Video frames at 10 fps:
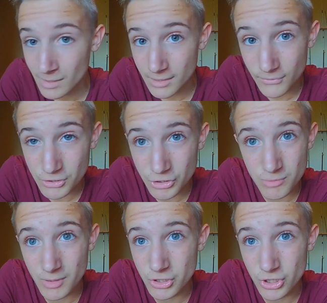fishing's
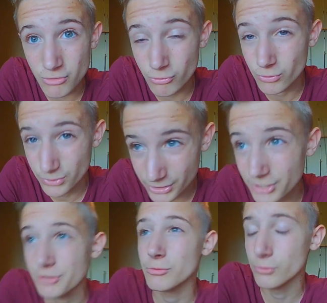been just
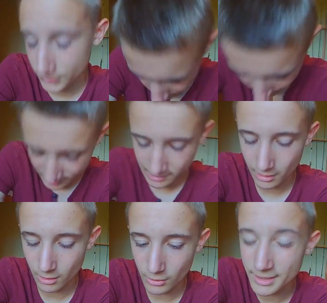really, really
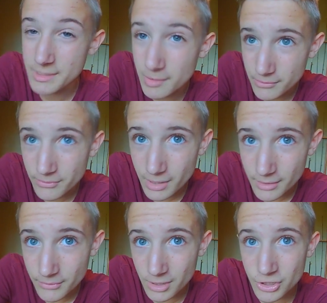slow, and it's been very
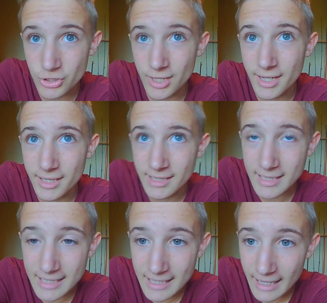frustrating
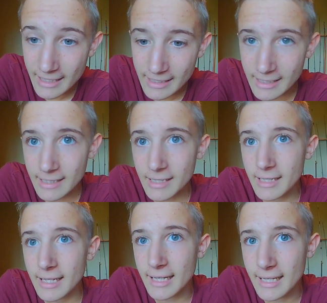indeed,
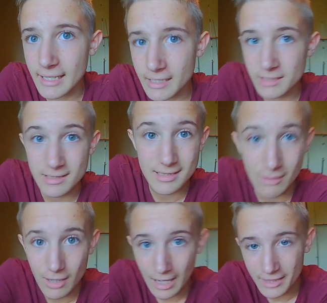and because uh,
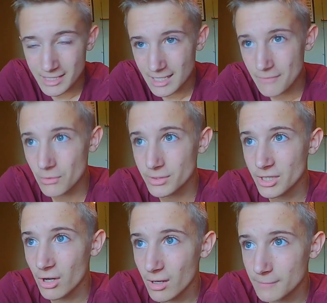I think I've only
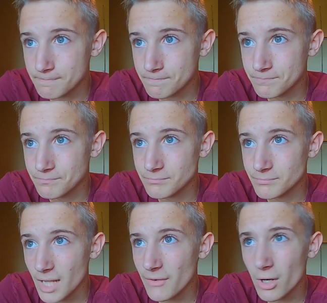caught,
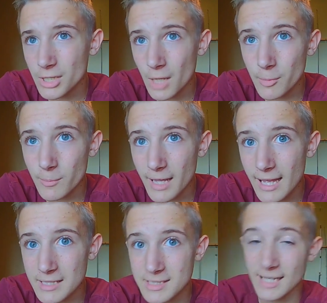I've caught a couple
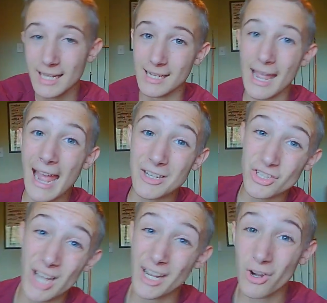bass, and
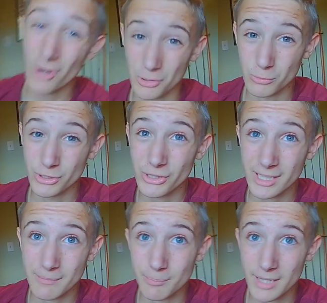actually I caught a really
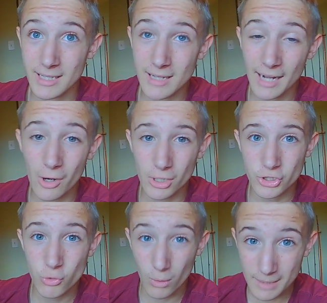big, I caught a
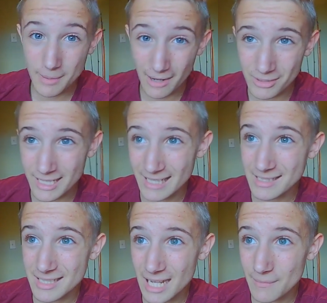twenty pound king
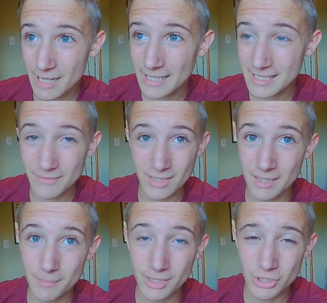salmon. I didn't even get
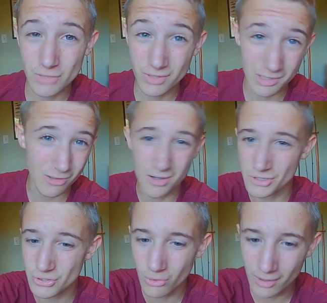a picture of it. It's a long
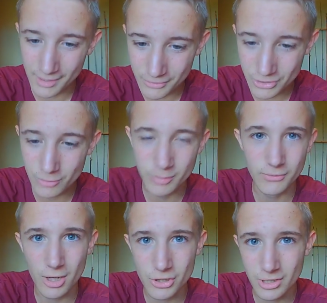story, and it was super
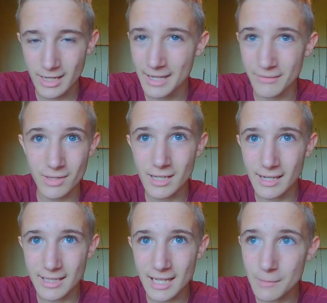frustrating. I didn't even get it
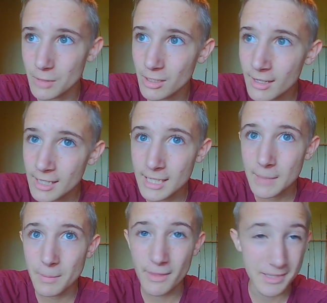on camera,
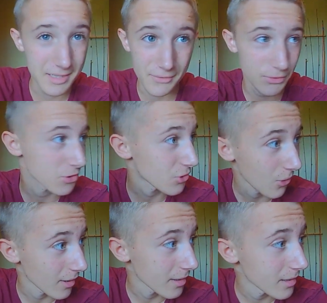but that's a different
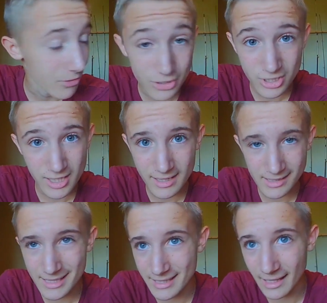story, and it was, it,
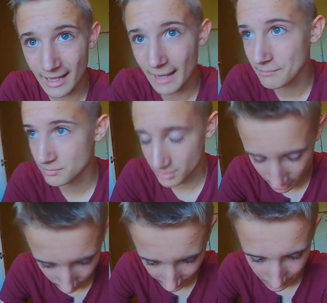it, I'm
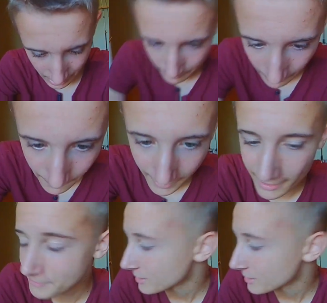still angry about that,